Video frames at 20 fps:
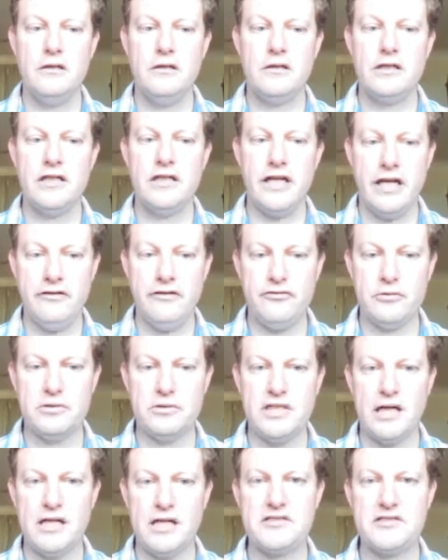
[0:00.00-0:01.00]
Careful
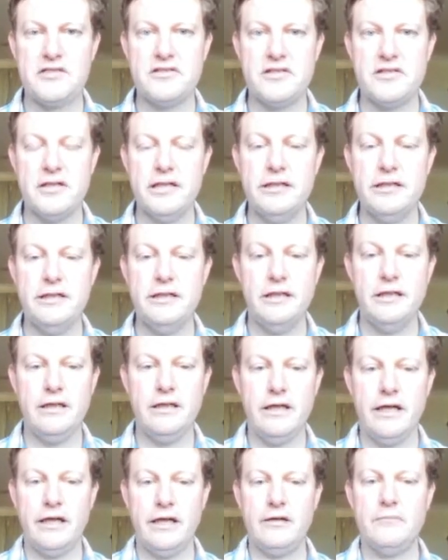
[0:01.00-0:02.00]
task design
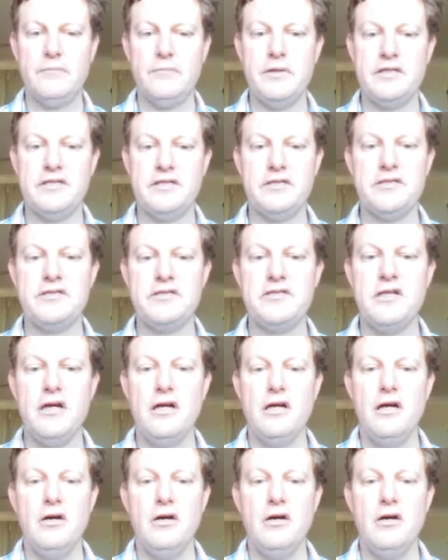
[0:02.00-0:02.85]
in business